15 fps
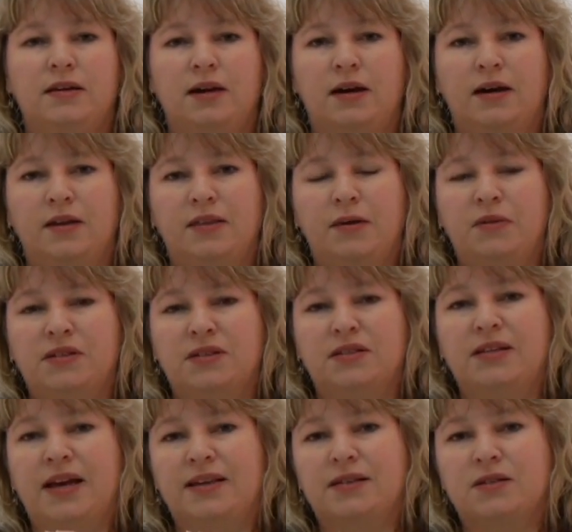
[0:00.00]
Uh, there was a
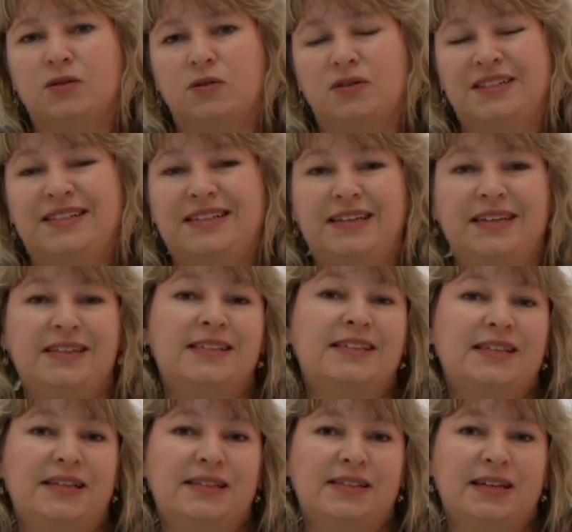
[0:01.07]
test called the
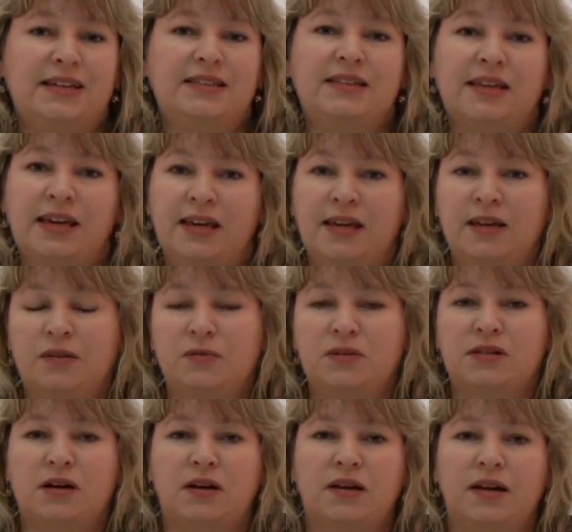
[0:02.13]
DCCT. It
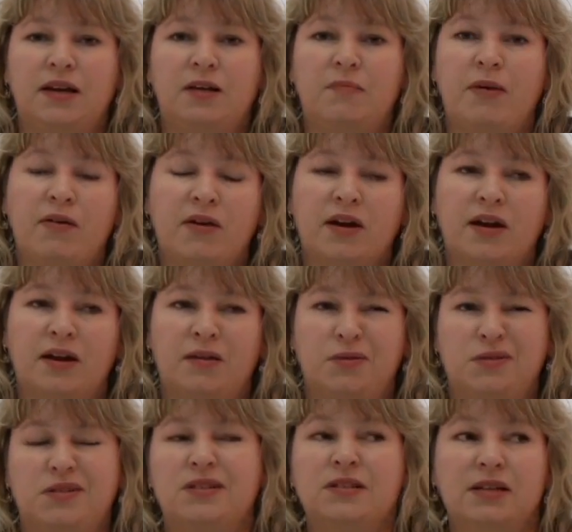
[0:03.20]
was done in America. It
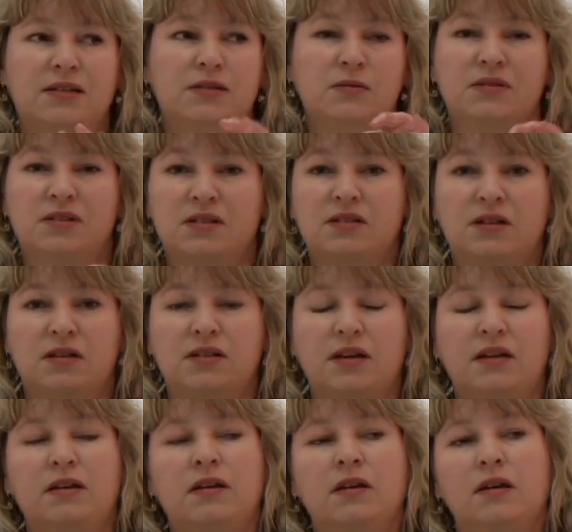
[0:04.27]
wasn't a test, it was a
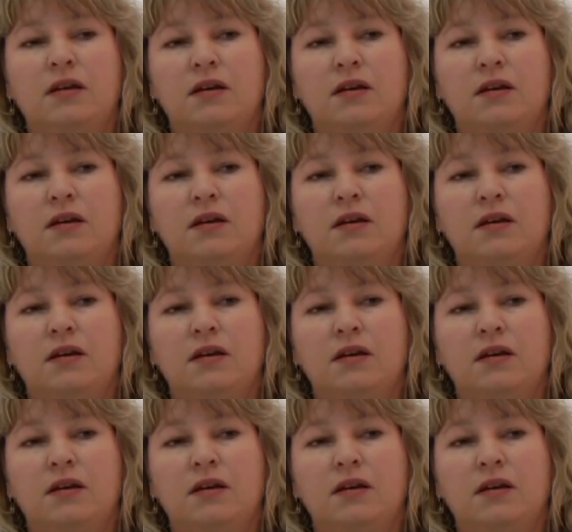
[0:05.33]
study.